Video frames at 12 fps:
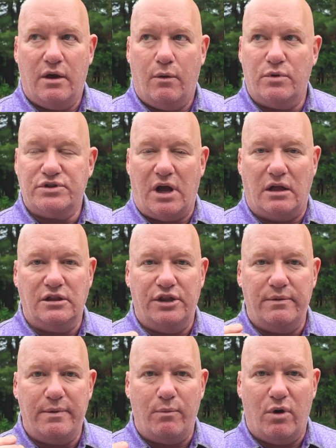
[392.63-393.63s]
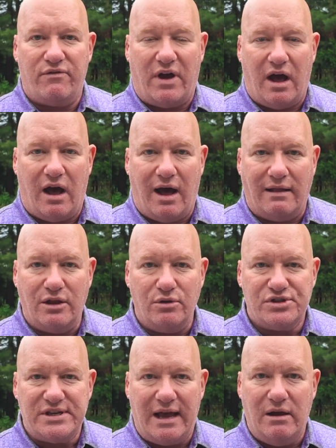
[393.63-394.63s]
was a little bit more of a hollow
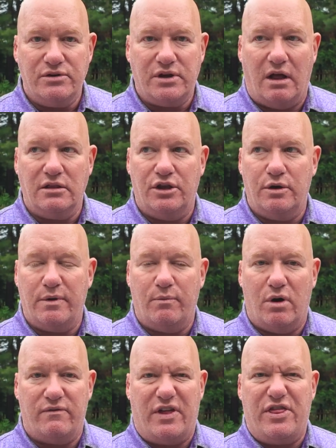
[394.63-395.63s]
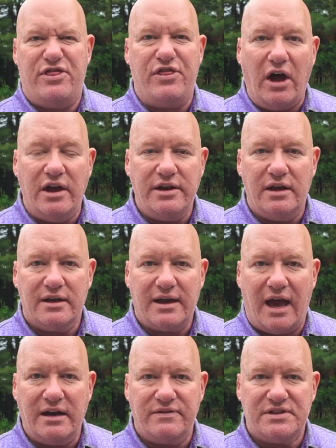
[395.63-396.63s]
sound, a little bit more of a thud
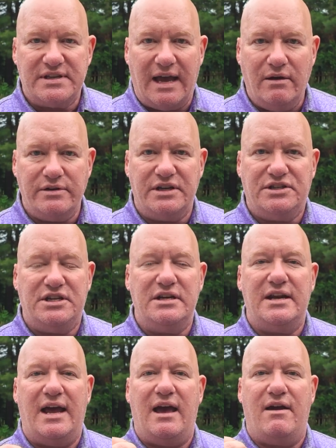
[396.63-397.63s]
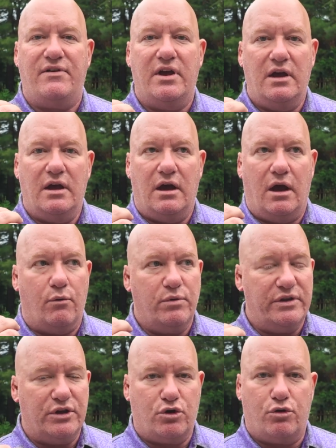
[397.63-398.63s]
kind of a sound. It didn't have a
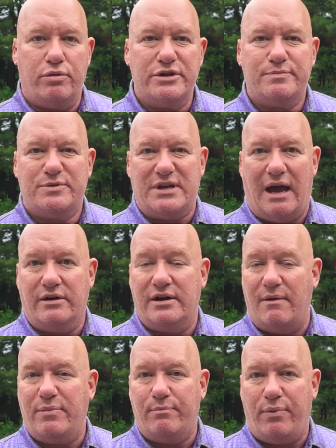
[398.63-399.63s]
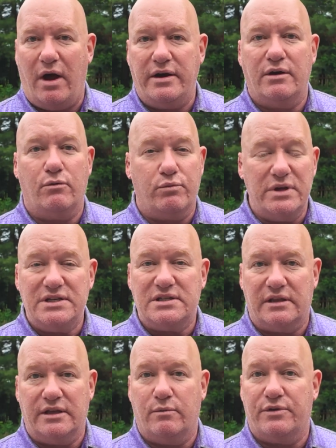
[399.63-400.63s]
really crisp sound, and I've been putting
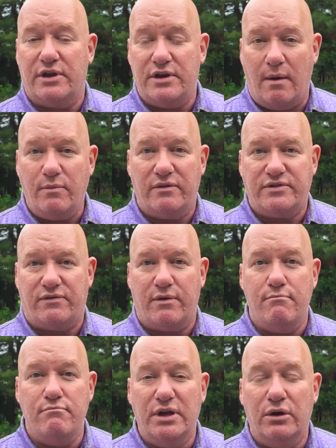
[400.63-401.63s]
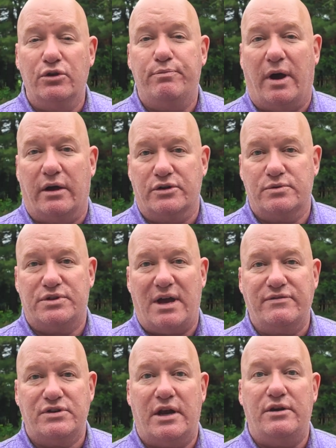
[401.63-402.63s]
recently with a number of different milled putters, which
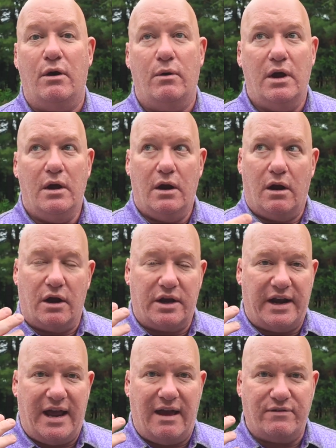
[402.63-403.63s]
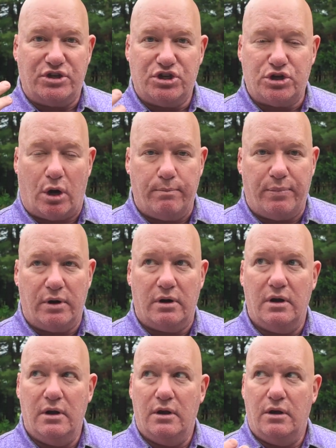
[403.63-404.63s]
obviously I know are going to have a sharper,
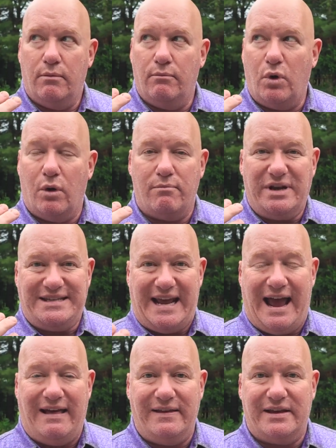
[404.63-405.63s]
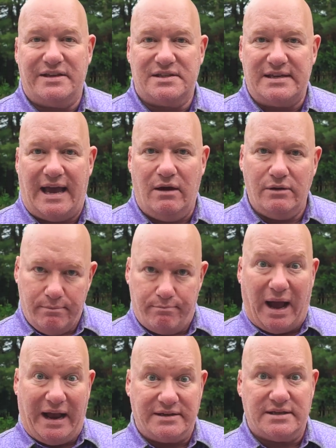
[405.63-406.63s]
more metallic sound
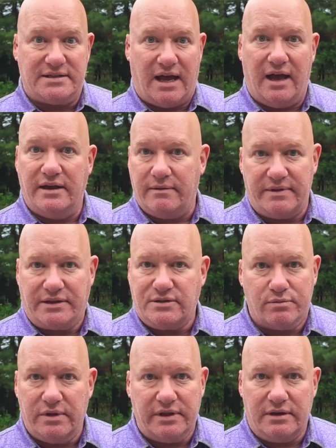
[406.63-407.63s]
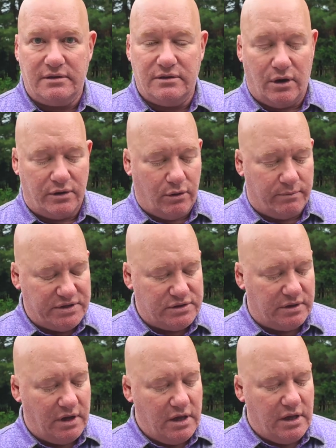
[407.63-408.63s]
by design, and that's really no
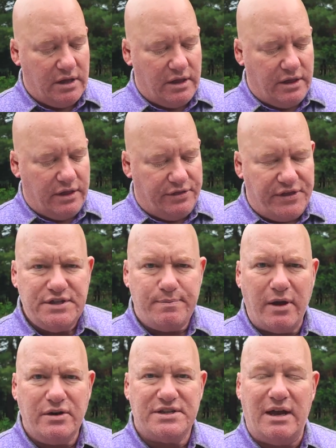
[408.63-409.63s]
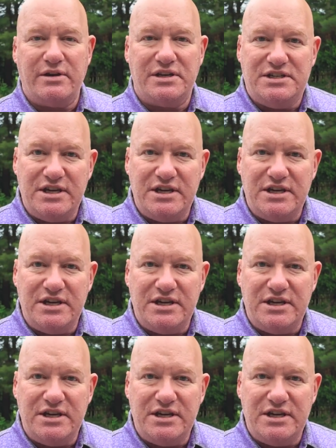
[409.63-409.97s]
mystery. This putter sounded